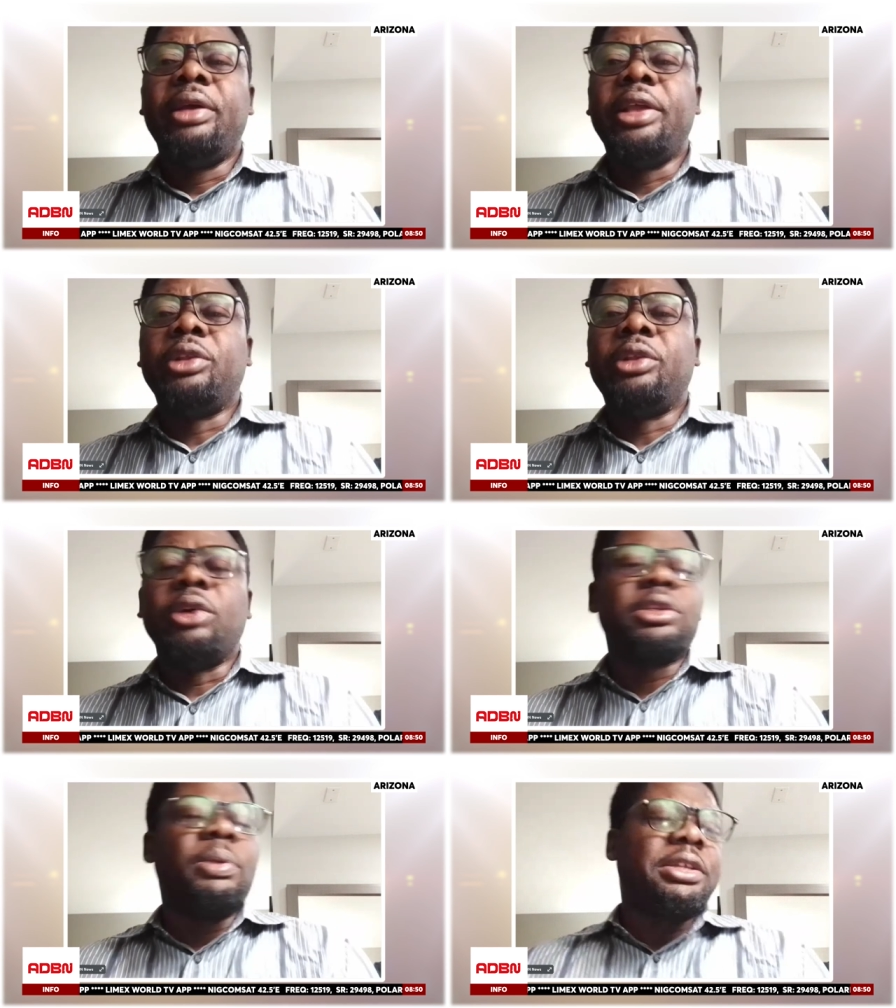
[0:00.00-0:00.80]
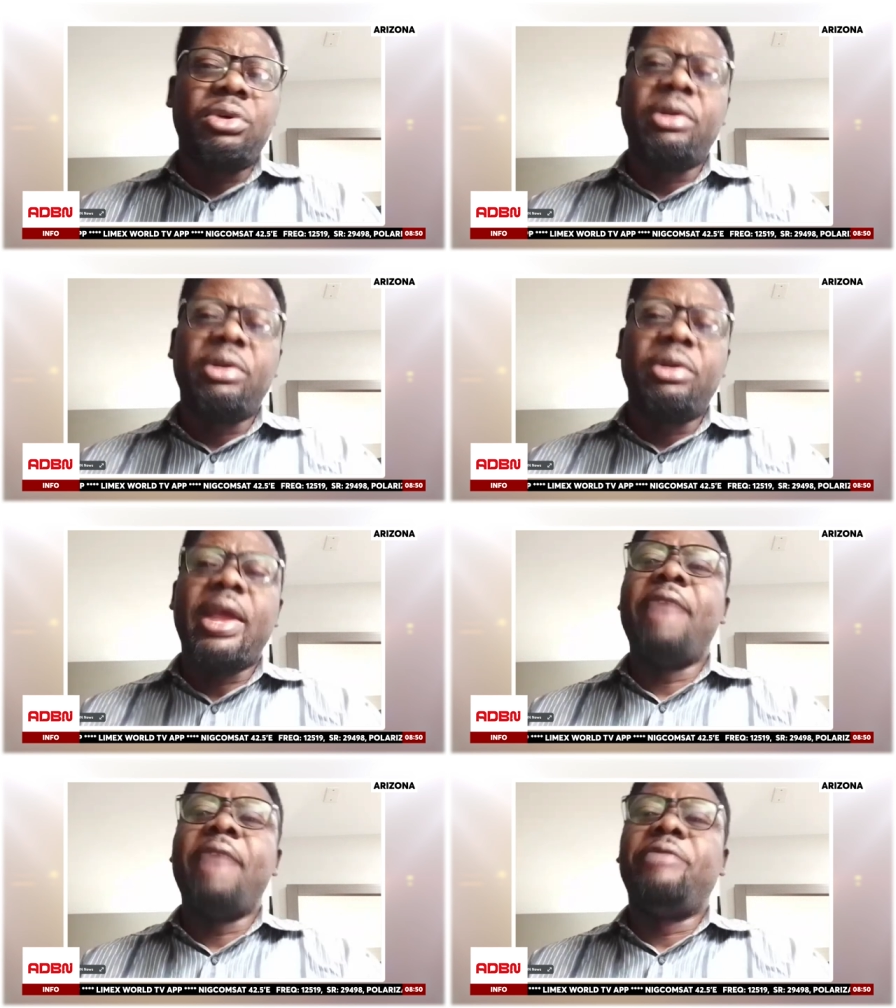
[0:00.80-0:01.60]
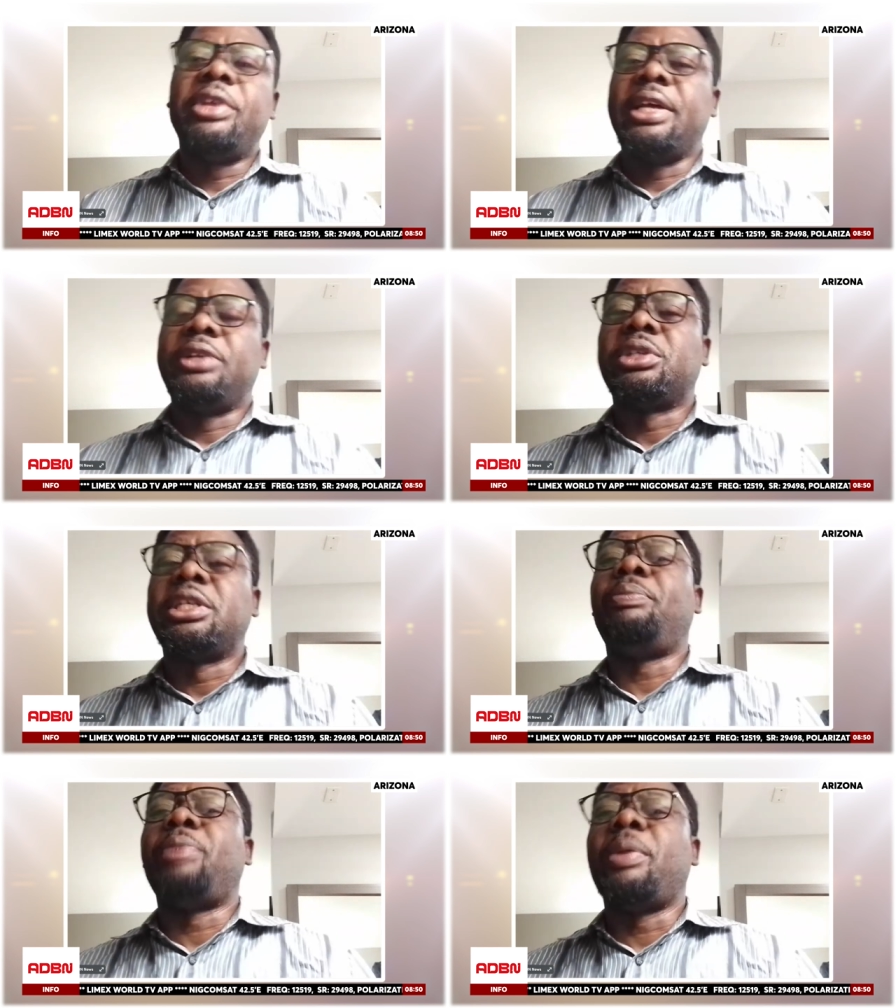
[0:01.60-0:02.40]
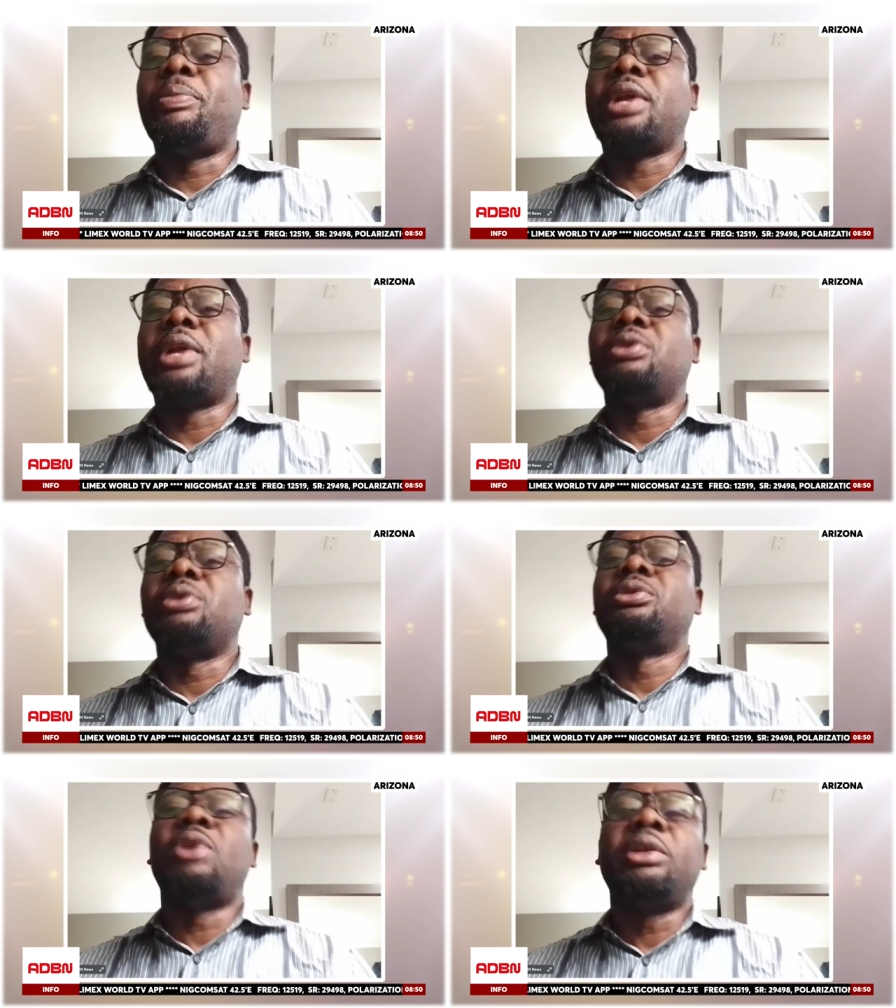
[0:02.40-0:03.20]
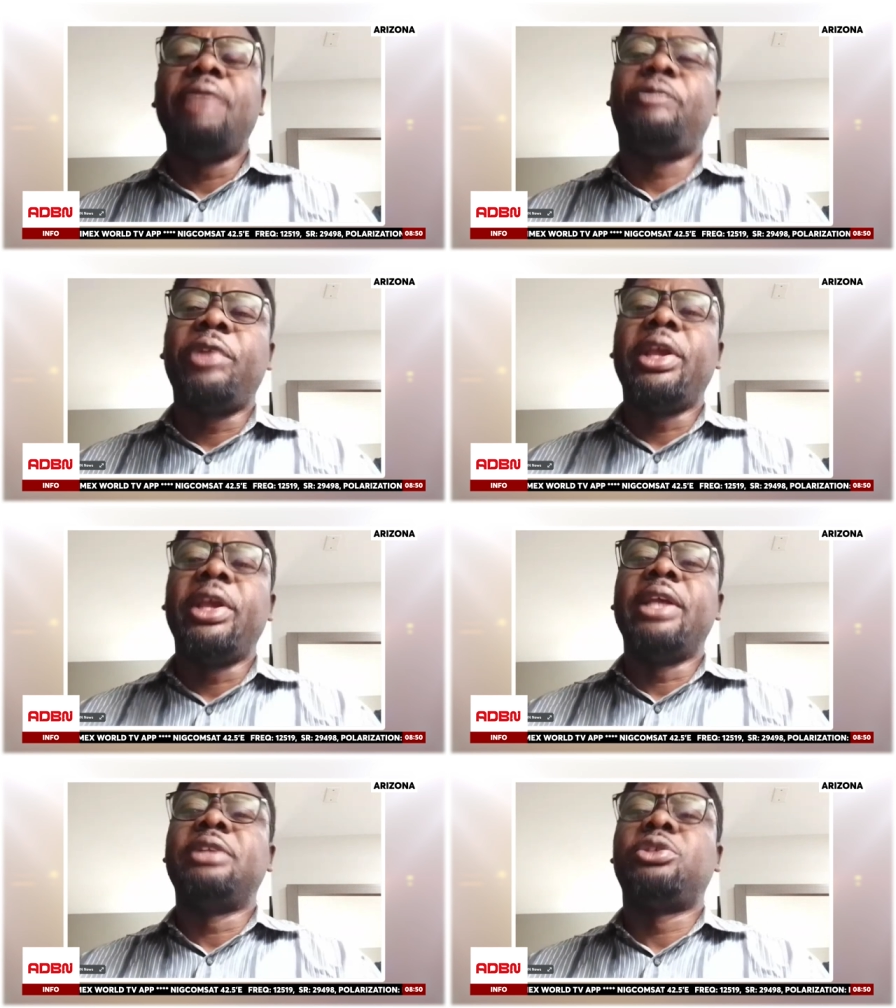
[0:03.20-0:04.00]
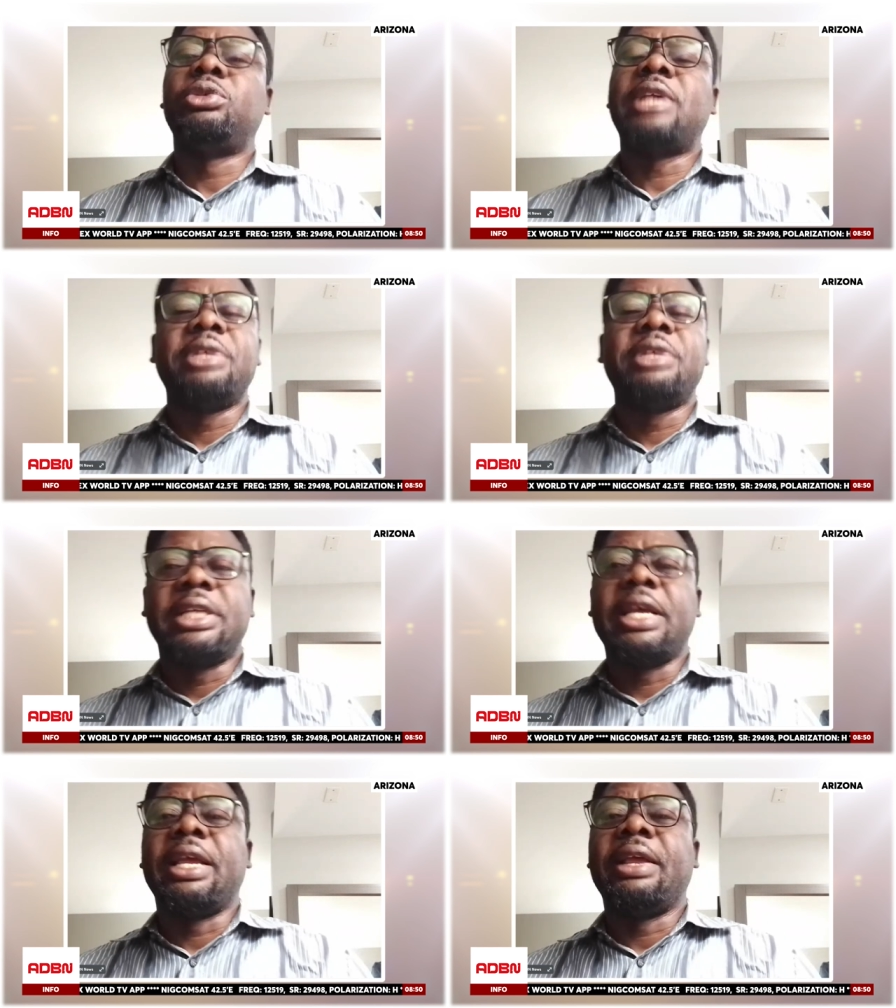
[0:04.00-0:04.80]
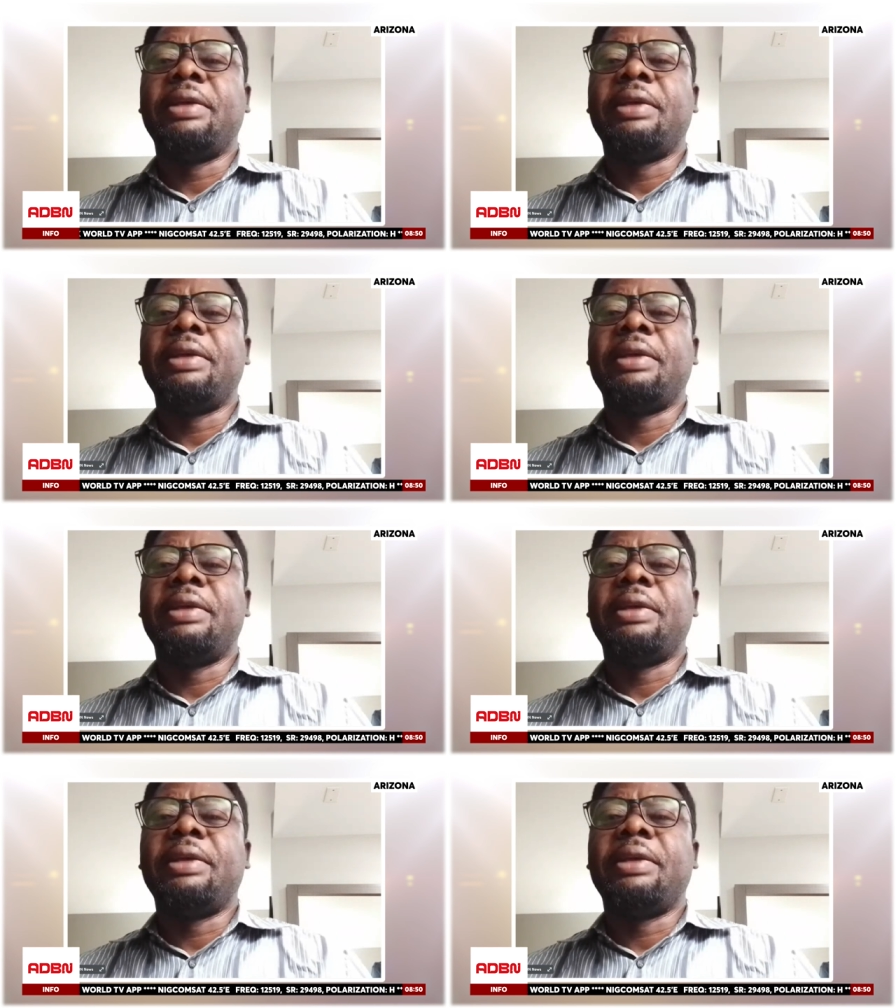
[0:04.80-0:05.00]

He doesn't pass the road every day to see people that could not even feed two times in a day.